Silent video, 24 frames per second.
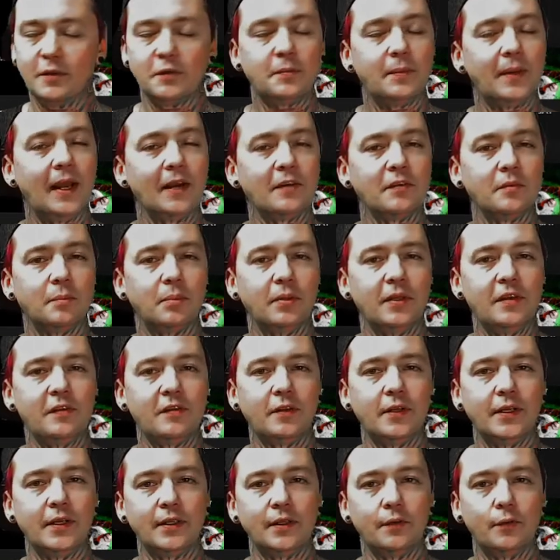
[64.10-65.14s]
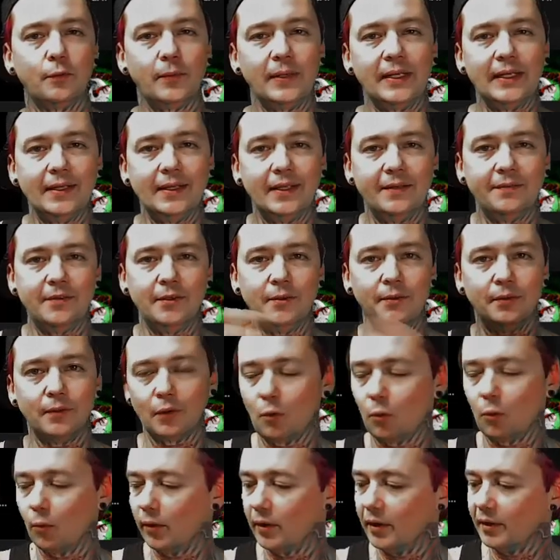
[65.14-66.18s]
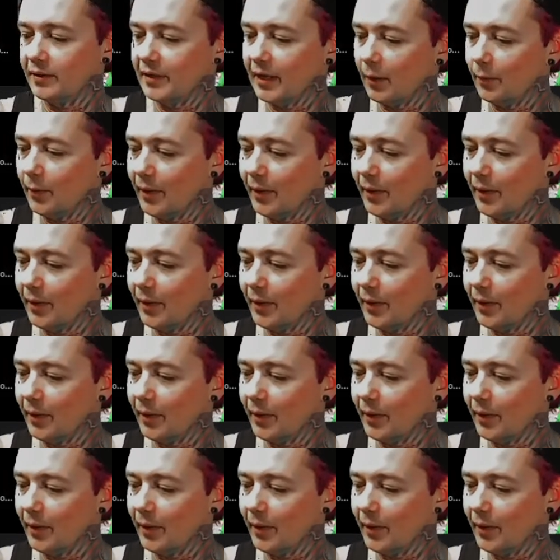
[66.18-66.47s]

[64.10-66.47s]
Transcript: reaction, please click the little weed leaf dude in the corner. That way